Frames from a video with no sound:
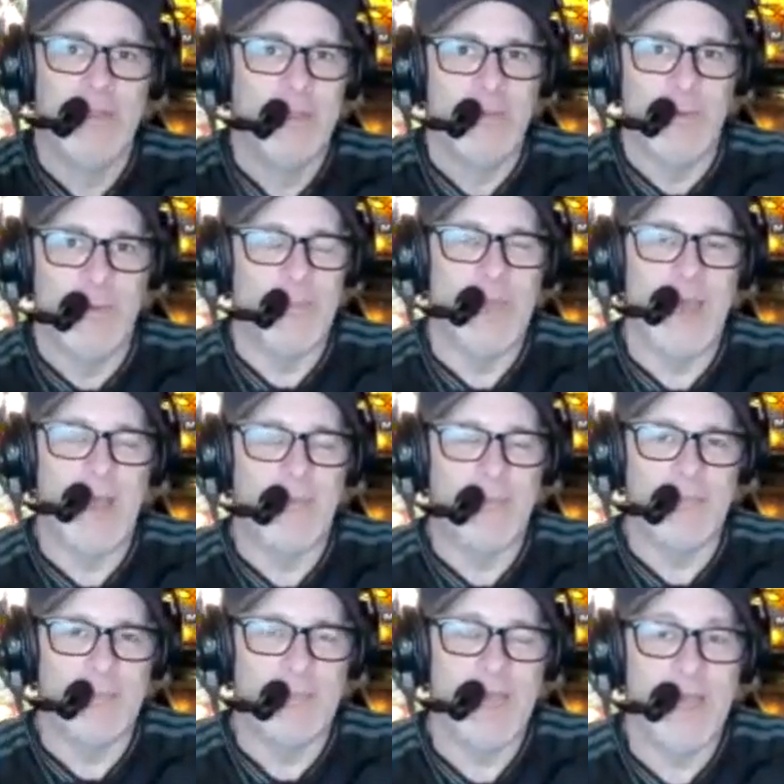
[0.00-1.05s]

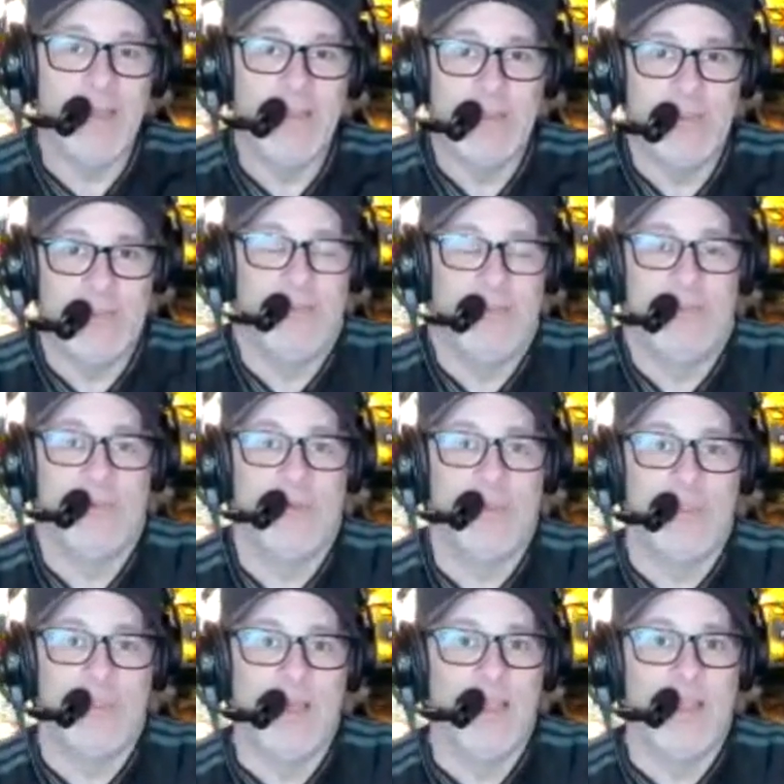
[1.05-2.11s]
1000 but i just enjoy
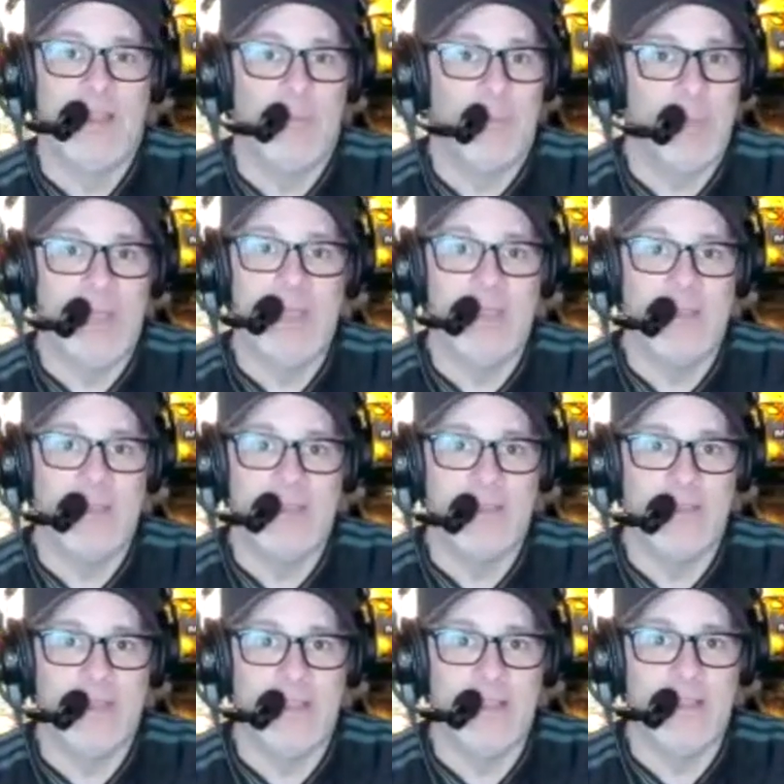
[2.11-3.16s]
the hell out of playing
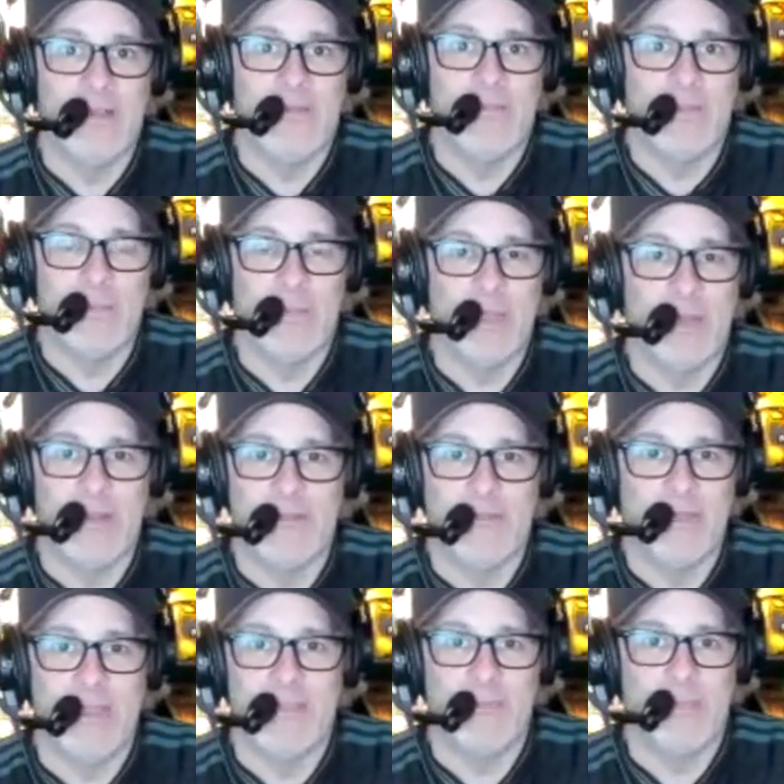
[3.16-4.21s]
and i love the competitive
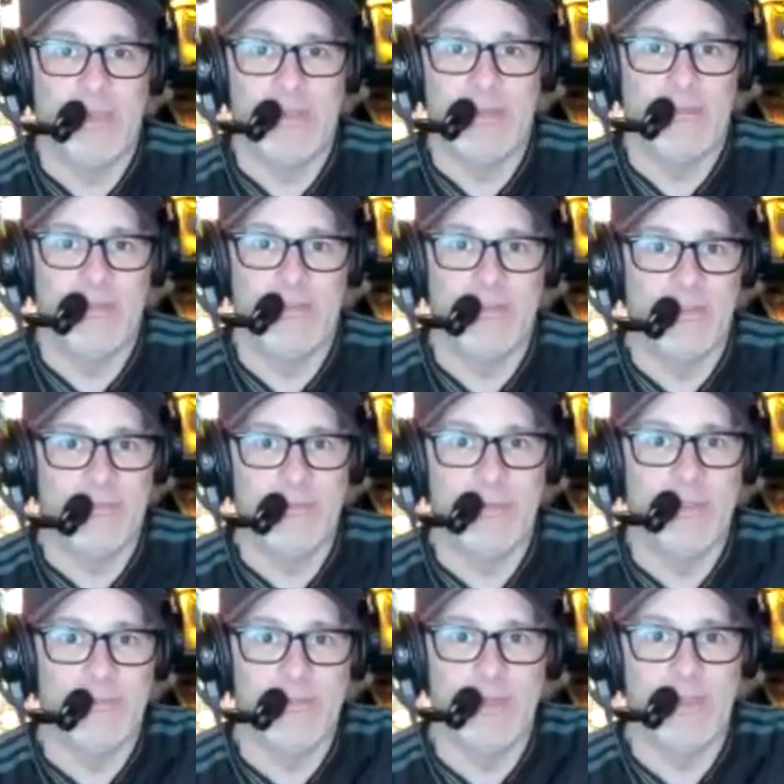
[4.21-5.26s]
aspect of it it's just
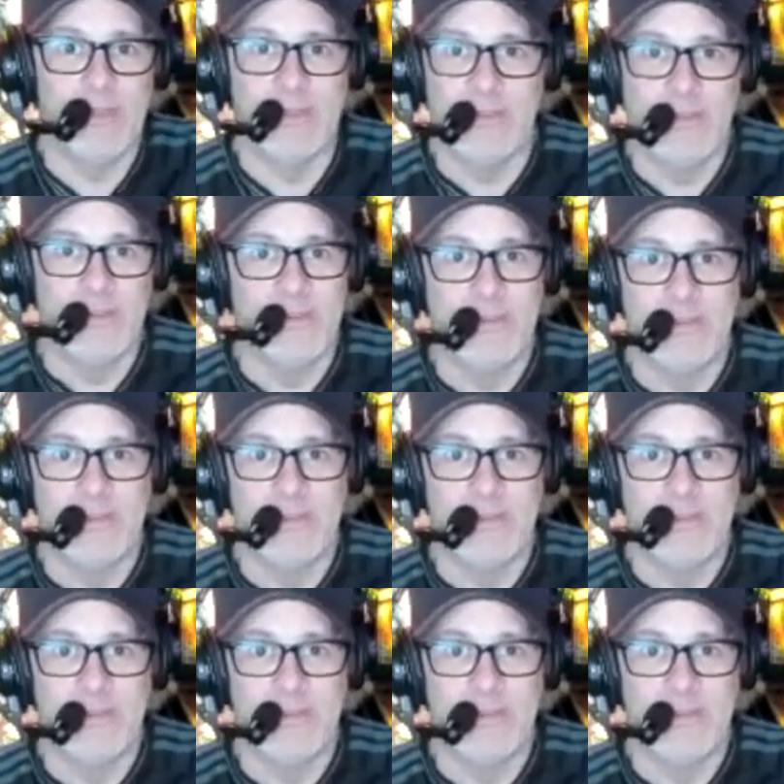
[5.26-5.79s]
really fun but you